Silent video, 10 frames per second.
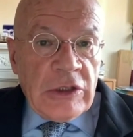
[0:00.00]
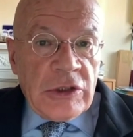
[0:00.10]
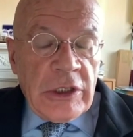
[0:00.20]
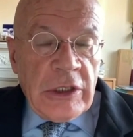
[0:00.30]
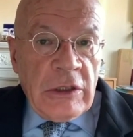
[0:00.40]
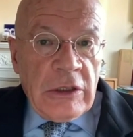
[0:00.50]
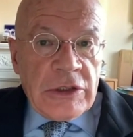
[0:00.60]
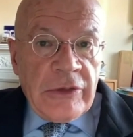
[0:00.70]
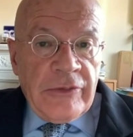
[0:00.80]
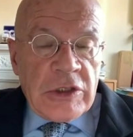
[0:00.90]
country in
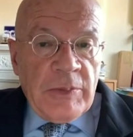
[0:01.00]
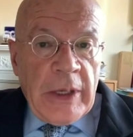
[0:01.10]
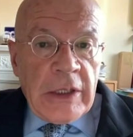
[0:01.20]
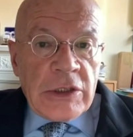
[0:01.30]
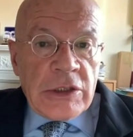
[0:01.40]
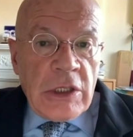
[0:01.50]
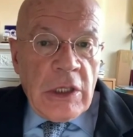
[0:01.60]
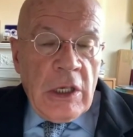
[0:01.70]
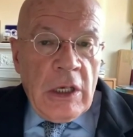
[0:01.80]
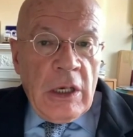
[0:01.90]
lots of respects,
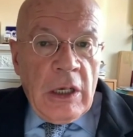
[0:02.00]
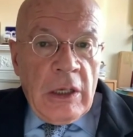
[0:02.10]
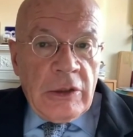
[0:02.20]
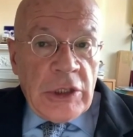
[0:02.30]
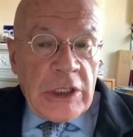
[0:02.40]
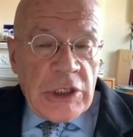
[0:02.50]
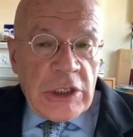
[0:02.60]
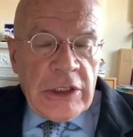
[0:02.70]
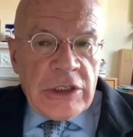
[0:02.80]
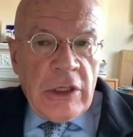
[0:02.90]

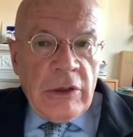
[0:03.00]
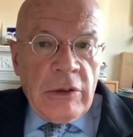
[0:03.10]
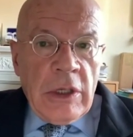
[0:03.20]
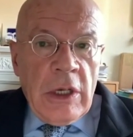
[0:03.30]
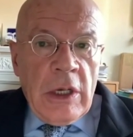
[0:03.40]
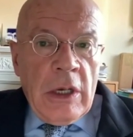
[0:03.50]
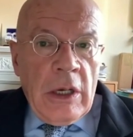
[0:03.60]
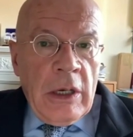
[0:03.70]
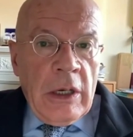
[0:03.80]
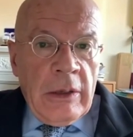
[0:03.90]
tragically so.
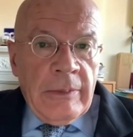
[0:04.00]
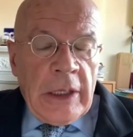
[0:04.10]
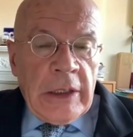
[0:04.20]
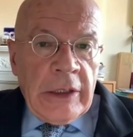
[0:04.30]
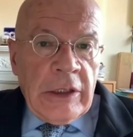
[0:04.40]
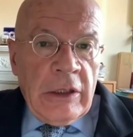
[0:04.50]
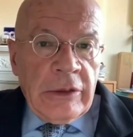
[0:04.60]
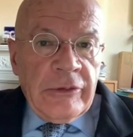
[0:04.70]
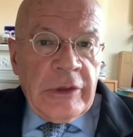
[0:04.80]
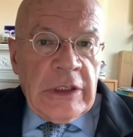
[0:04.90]
Um, and I
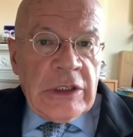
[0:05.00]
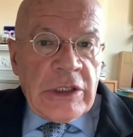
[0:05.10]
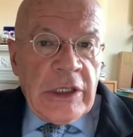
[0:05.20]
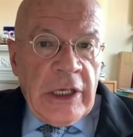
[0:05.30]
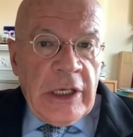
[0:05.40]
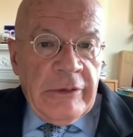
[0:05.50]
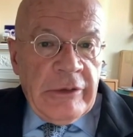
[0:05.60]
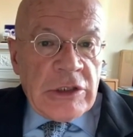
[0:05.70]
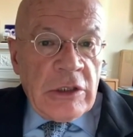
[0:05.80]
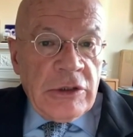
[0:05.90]
can't really see any
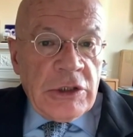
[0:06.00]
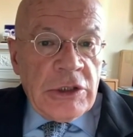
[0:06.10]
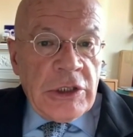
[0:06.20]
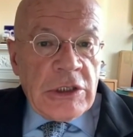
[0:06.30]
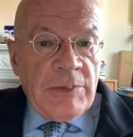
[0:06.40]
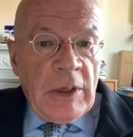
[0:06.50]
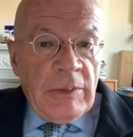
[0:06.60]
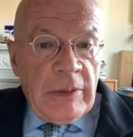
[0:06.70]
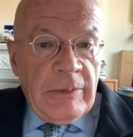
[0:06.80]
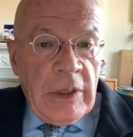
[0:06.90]
resolution to this
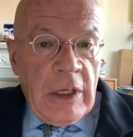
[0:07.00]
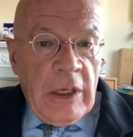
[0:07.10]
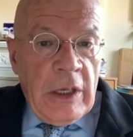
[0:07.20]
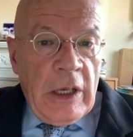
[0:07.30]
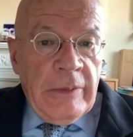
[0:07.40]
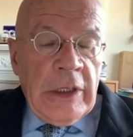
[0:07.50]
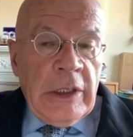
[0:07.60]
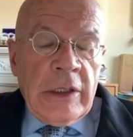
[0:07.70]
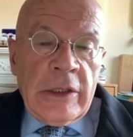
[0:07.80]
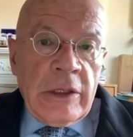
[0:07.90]
problem. I
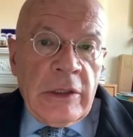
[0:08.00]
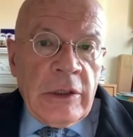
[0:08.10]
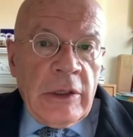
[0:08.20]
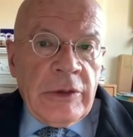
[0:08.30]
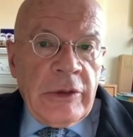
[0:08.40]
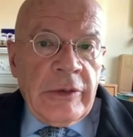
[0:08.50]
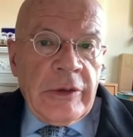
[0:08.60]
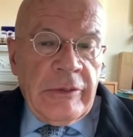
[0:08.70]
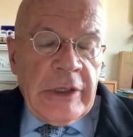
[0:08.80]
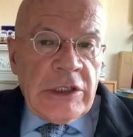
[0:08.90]
mean, the, the,
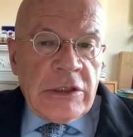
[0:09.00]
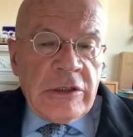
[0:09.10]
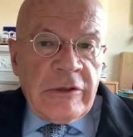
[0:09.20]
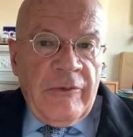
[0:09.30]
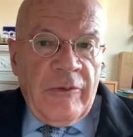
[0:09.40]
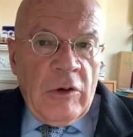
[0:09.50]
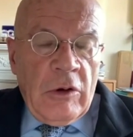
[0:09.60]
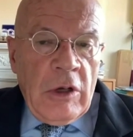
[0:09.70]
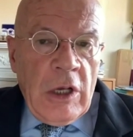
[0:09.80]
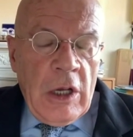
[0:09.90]
the reasons
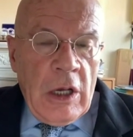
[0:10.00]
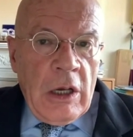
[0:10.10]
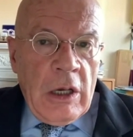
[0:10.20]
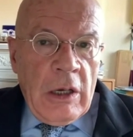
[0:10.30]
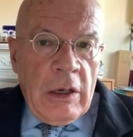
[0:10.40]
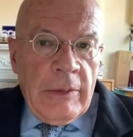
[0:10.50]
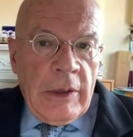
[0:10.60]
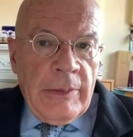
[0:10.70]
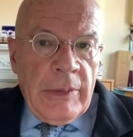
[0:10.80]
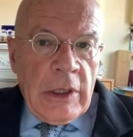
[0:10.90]
for uh,
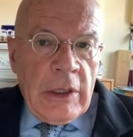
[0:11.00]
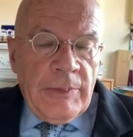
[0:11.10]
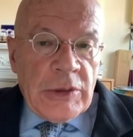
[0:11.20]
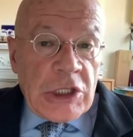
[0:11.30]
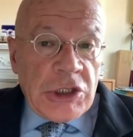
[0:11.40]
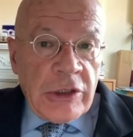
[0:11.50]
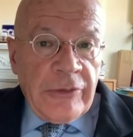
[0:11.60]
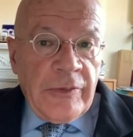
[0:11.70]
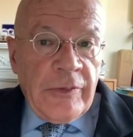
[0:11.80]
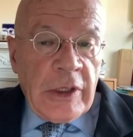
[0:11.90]
uh, possession
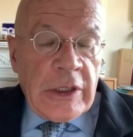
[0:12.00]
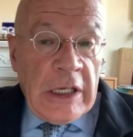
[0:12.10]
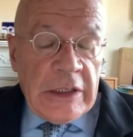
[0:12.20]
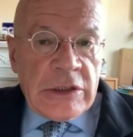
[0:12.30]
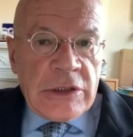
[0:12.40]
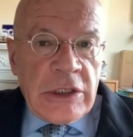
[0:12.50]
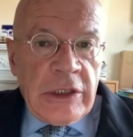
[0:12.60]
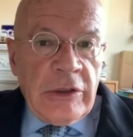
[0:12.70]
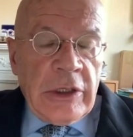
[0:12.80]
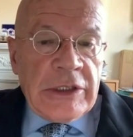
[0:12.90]
of guns in
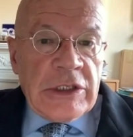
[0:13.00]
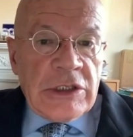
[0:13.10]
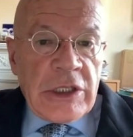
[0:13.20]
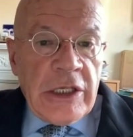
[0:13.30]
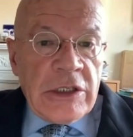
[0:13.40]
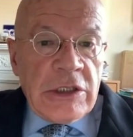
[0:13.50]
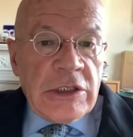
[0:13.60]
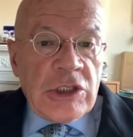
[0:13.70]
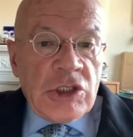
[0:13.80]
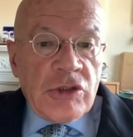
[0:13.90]
the United States is
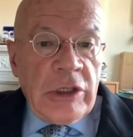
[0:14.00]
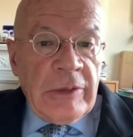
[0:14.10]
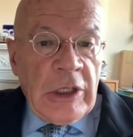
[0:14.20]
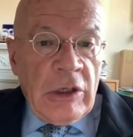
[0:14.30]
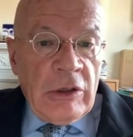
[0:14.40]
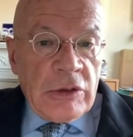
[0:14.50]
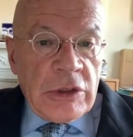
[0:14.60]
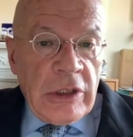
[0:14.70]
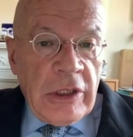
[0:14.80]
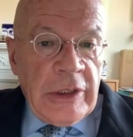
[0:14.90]
extremely old.
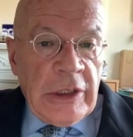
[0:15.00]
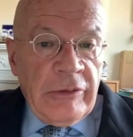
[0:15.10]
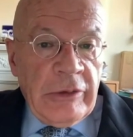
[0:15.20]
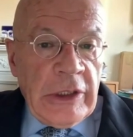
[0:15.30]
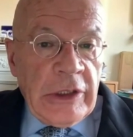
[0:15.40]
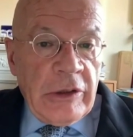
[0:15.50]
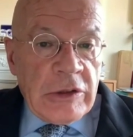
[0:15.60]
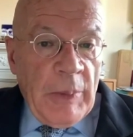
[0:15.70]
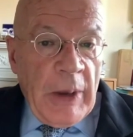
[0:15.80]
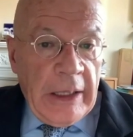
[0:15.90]
I mean, it really
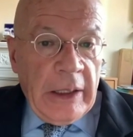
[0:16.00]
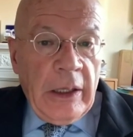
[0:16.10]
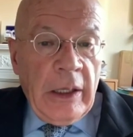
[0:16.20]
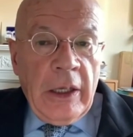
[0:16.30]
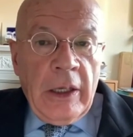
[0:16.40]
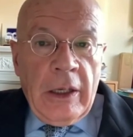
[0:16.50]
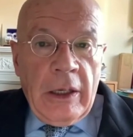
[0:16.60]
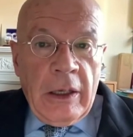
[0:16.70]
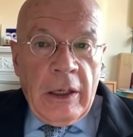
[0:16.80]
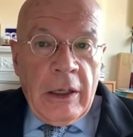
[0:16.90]
goes back
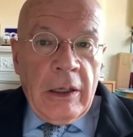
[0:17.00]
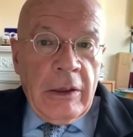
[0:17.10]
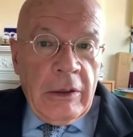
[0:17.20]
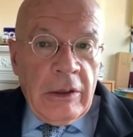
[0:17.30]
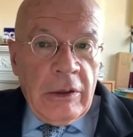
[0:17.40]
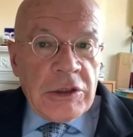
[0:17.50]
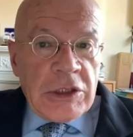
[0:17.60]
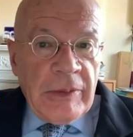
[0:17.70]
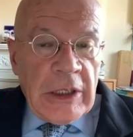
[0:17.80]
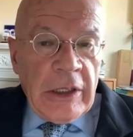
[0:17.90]
uh,
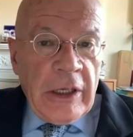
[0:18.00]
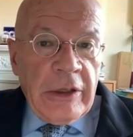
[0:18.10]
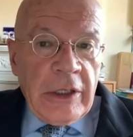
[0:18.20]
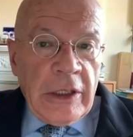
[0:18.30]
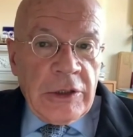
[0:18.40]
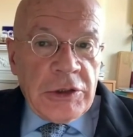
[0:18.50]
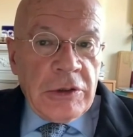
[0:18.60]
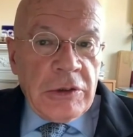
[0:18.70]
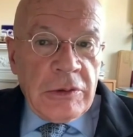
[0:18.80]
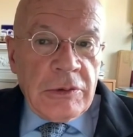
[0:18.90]
ultimately, I think,
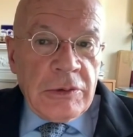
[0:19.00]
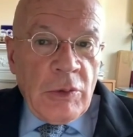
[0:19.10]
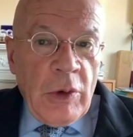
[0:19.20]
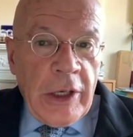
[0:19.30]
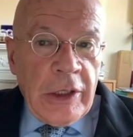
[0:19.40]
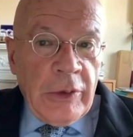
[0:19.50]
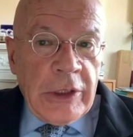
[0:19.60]
to the way in